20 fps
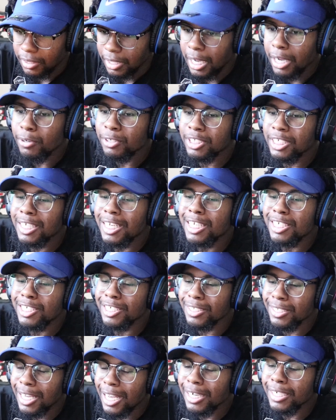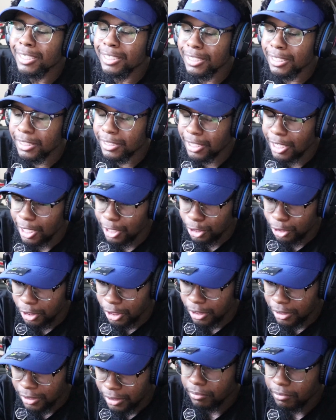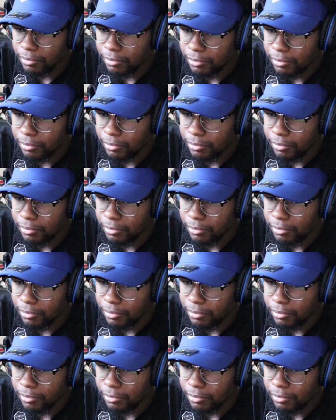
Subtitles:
Alright, say that shit loud and clear, Tanjiro.